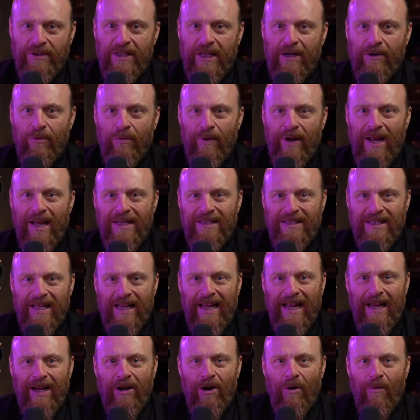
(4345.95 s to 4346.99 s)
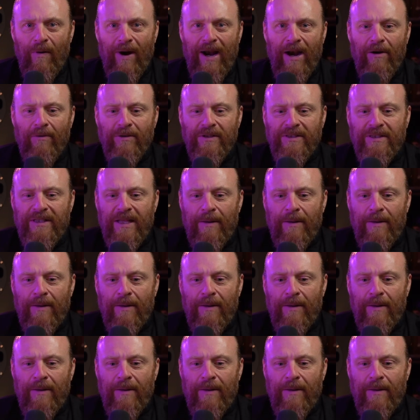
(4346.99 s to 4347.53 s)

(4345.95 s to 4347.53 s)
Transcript: that creates the incoherence,